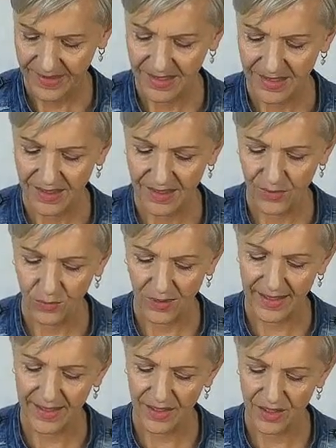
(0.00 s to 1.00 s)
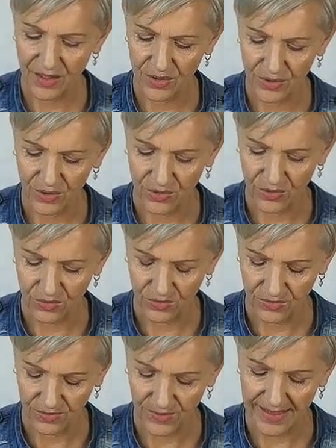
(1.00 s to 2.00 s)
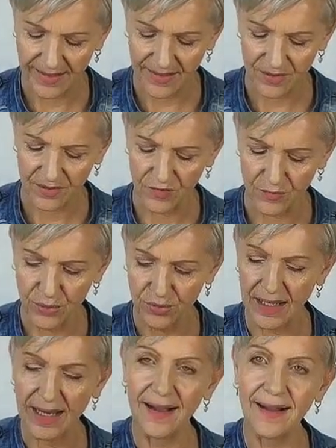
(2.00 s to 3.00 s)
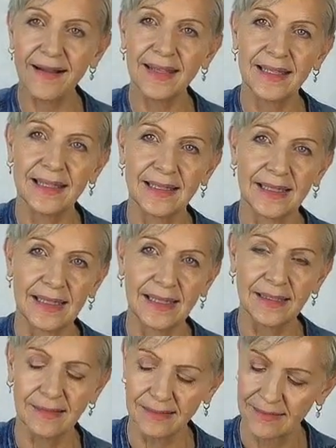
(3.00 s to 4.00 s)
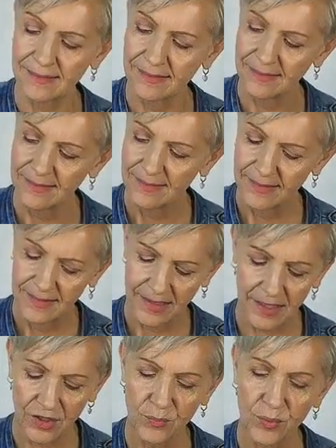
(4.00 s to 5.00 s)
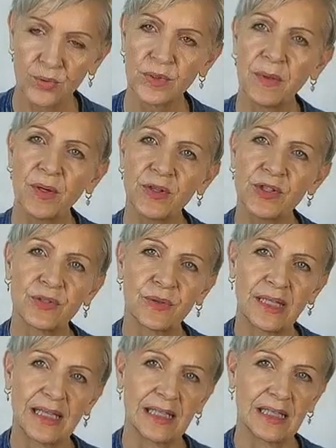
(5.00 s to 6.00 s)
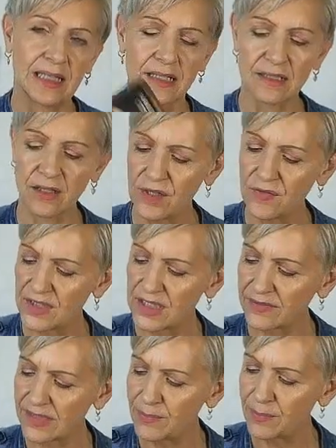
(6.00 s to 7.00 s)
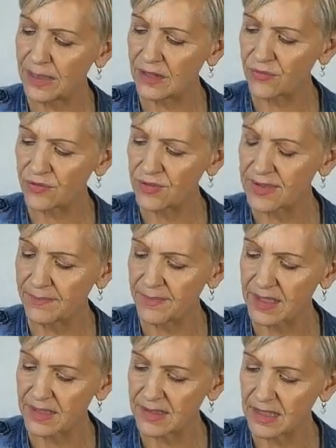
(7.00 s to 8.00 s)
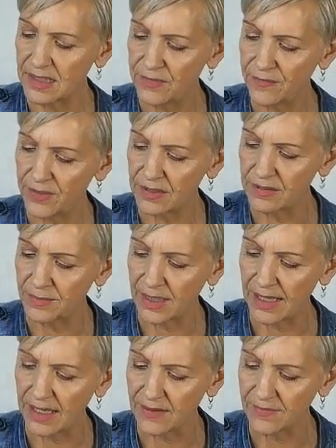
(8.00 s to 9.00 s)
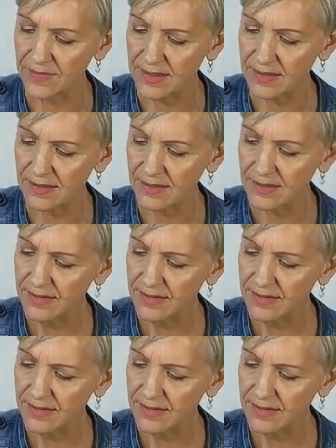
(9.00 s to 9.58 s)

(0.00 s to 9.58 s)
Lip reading: Yeah, wow. You've pulled heart healing and you've pulled emotional healing. So you've definitely been through something significant, my loves.